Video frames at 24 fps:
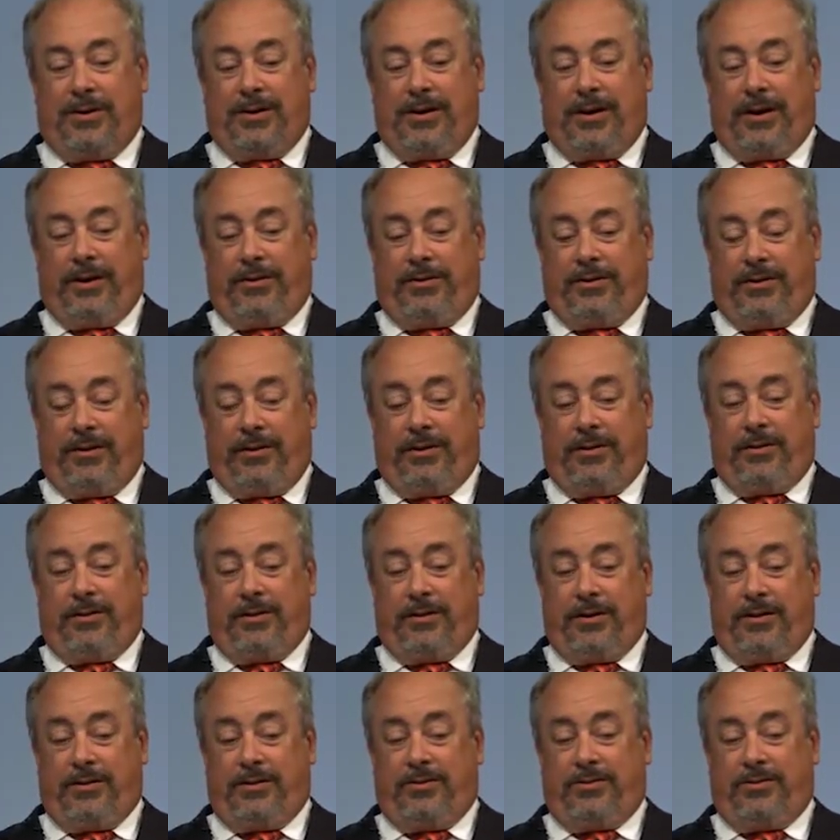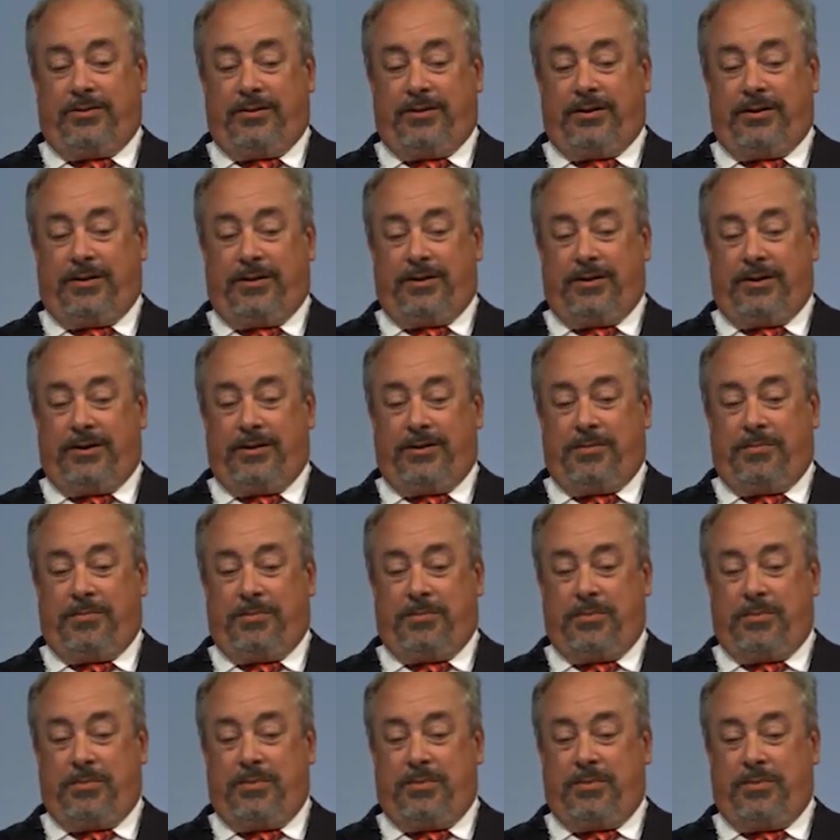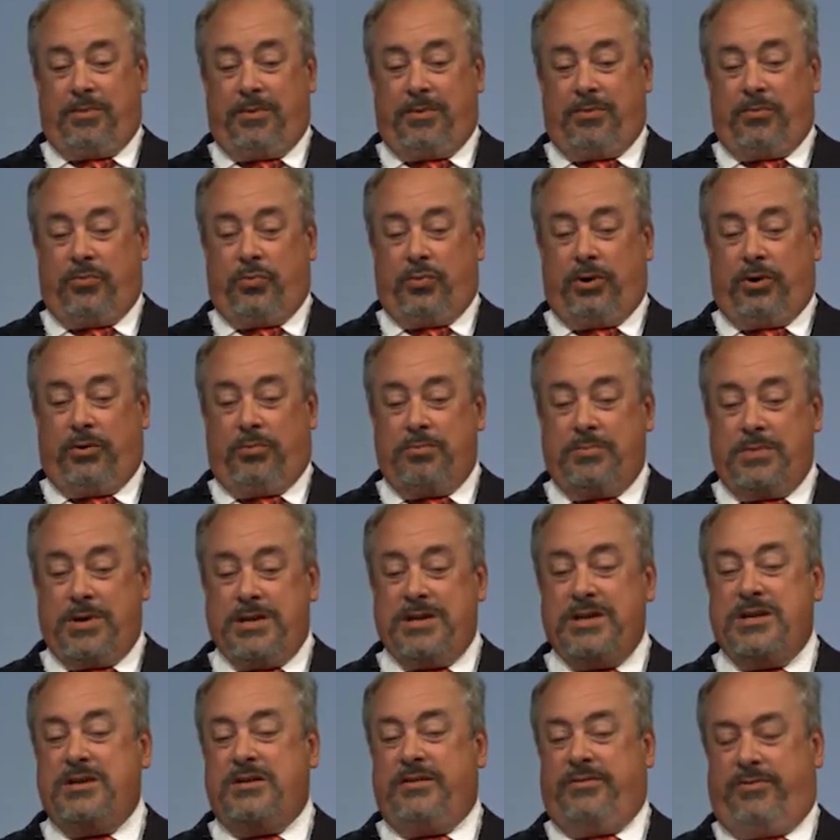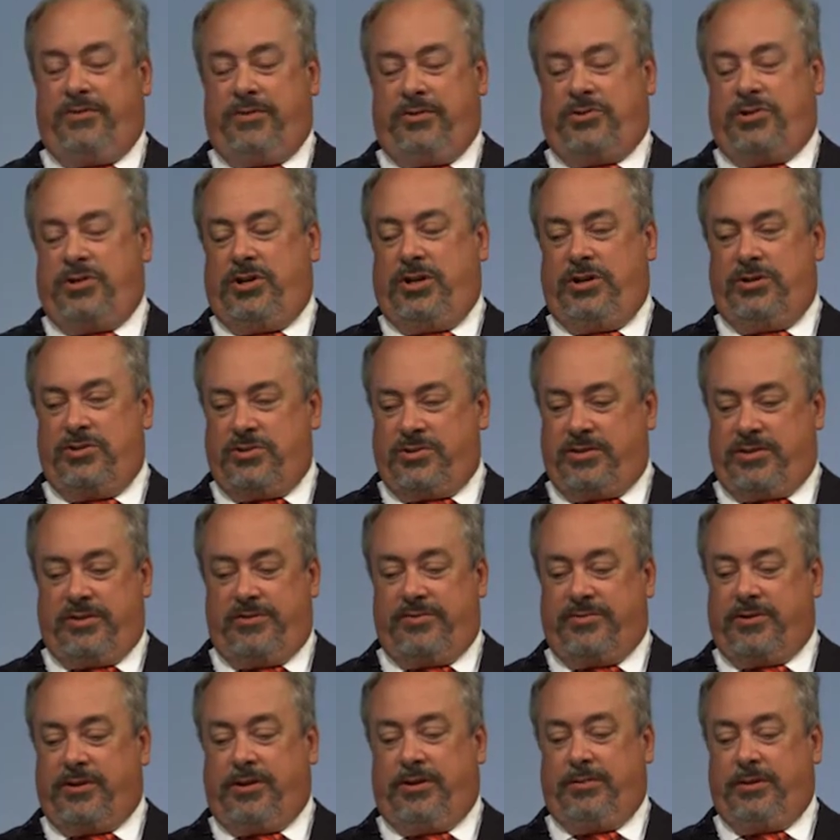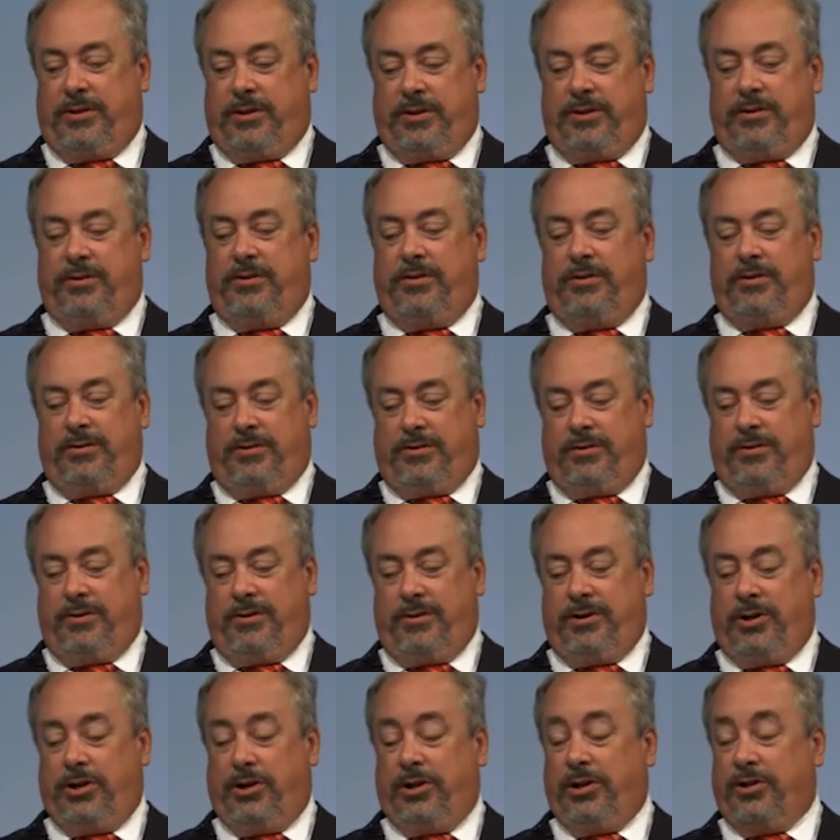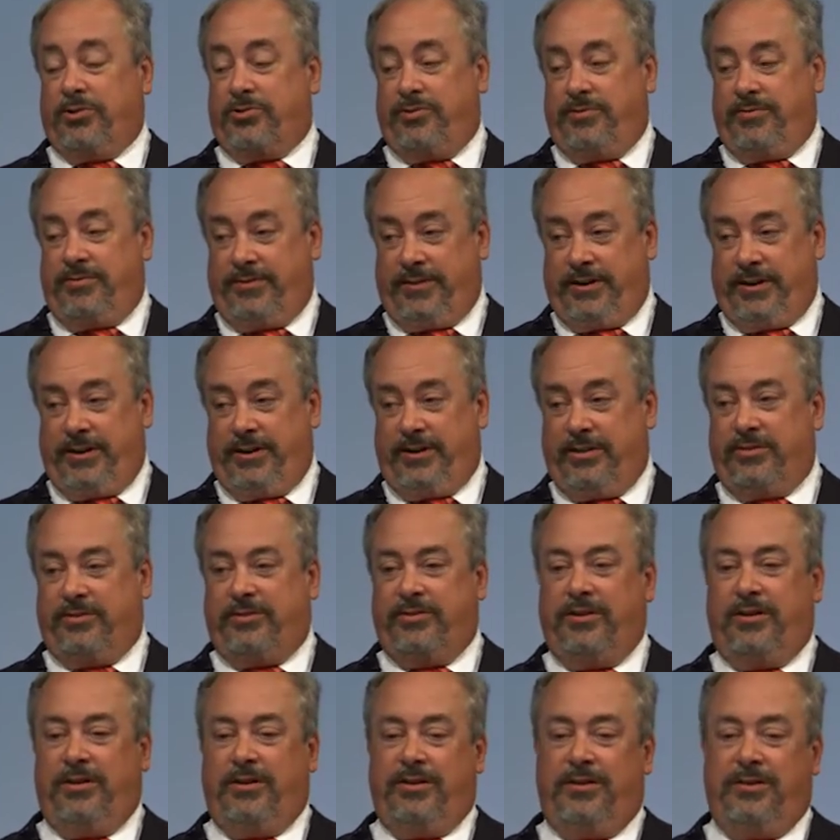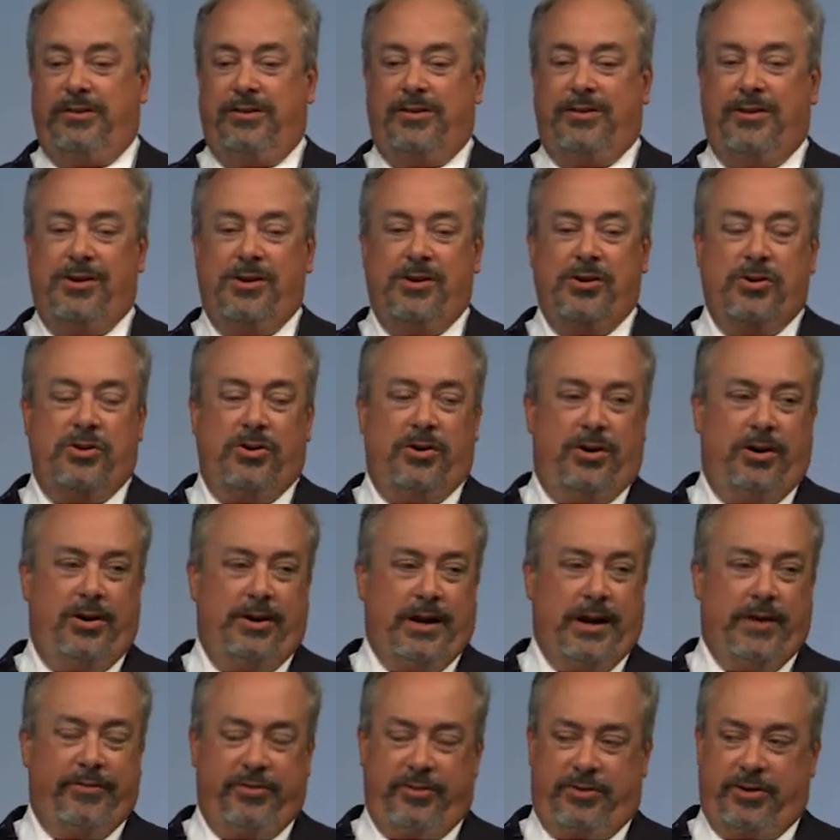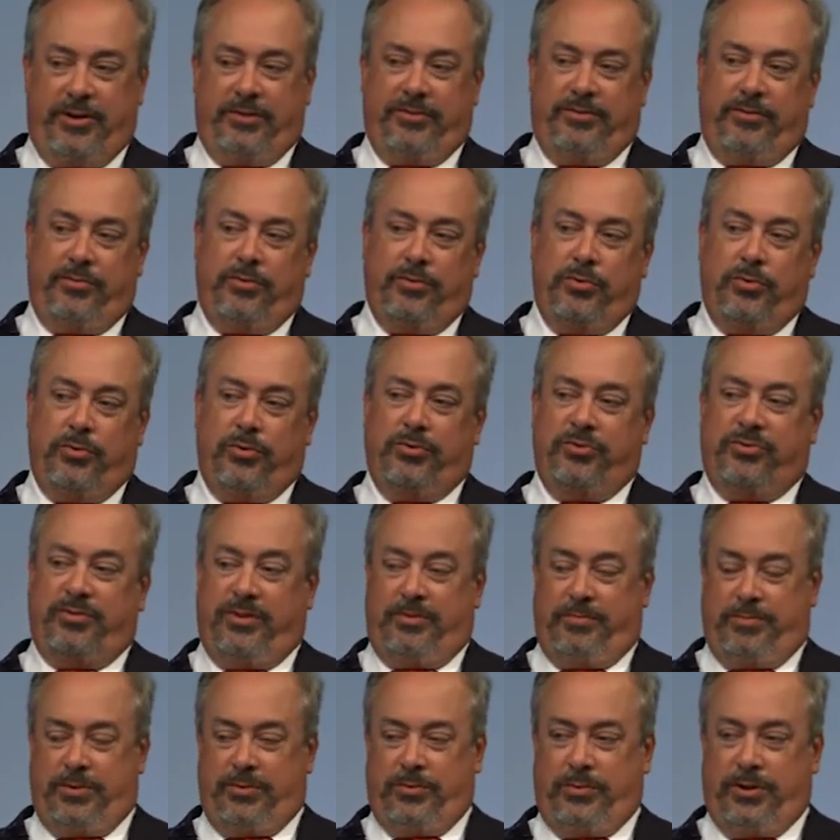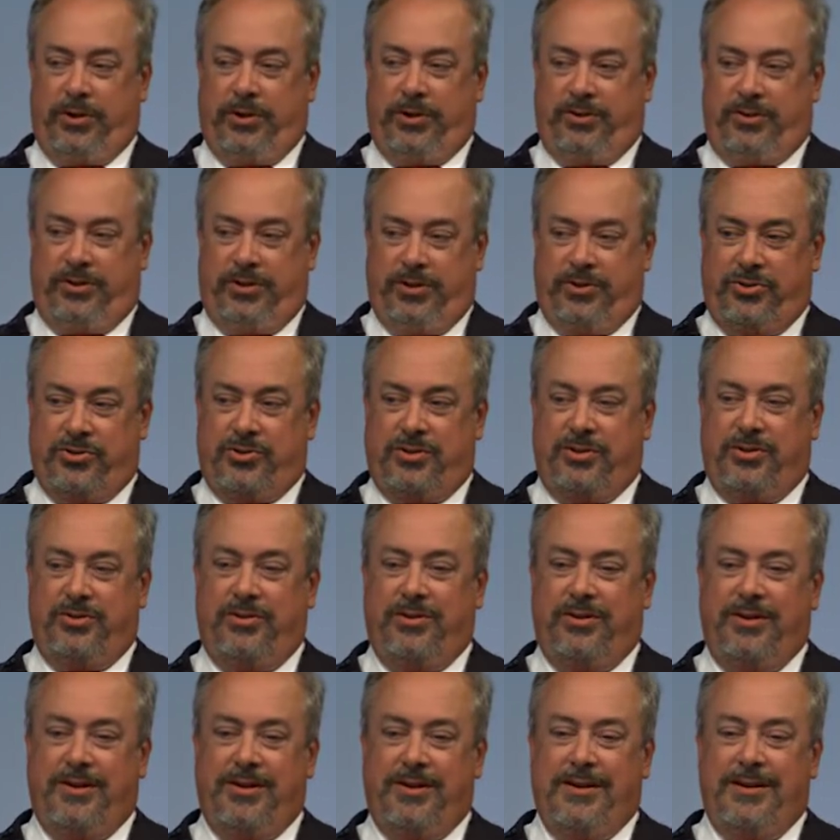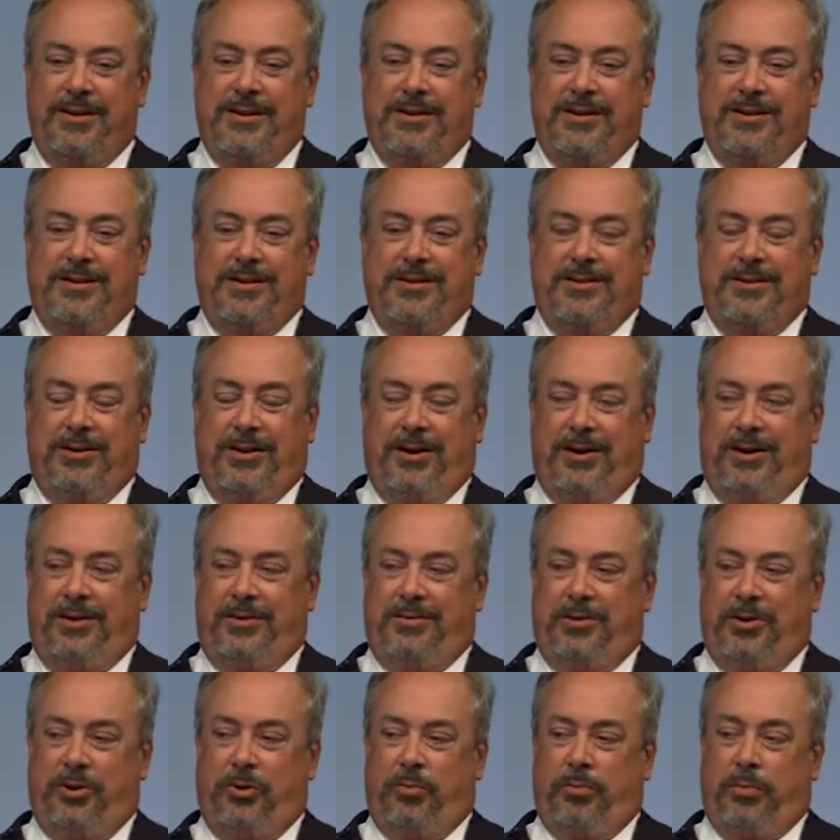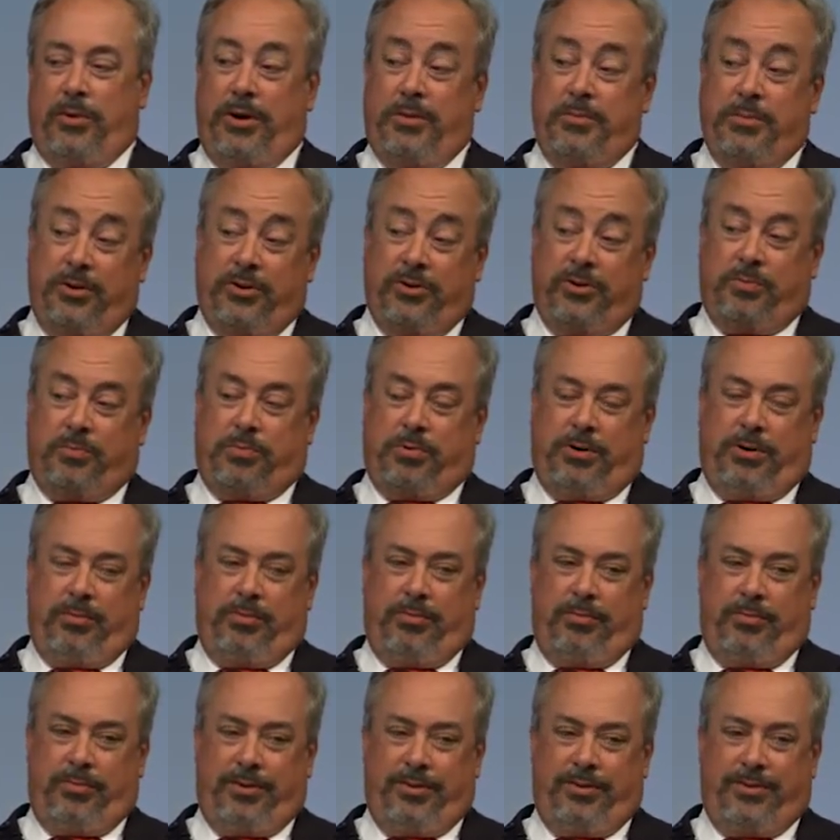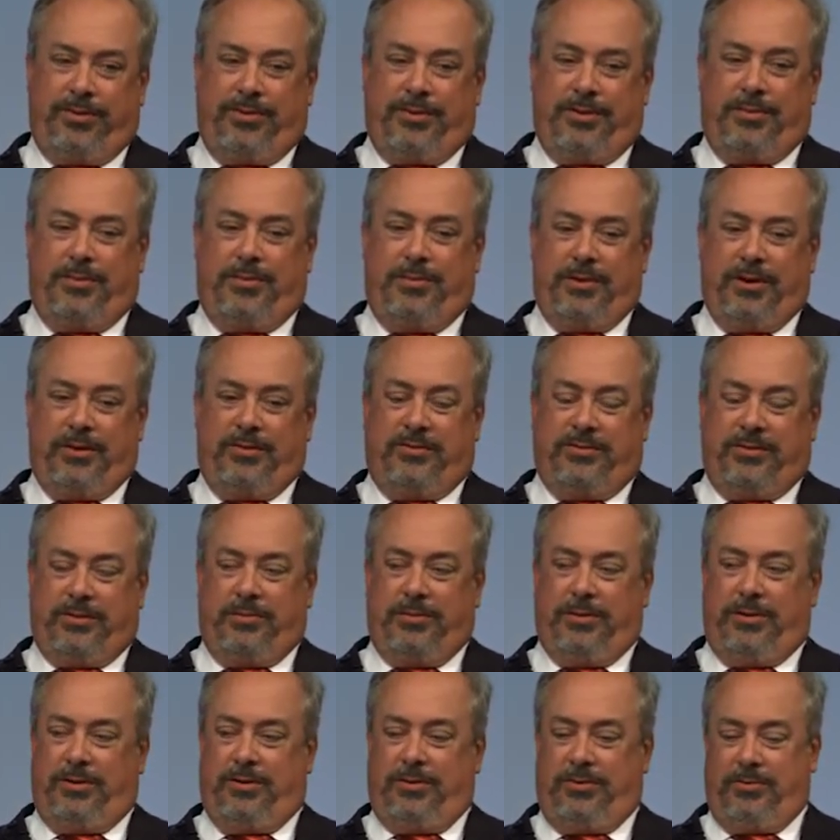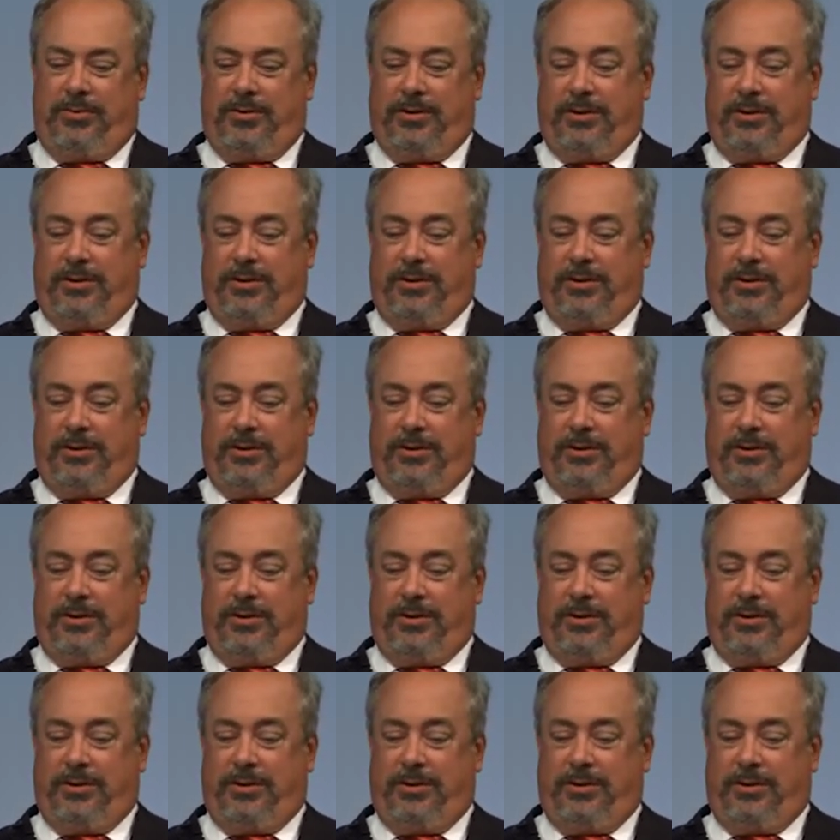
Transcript: I think that, many of the changes that have come in on election financing, on advertising rules, have been well-intentioned. My biggest problem with them, as somebody who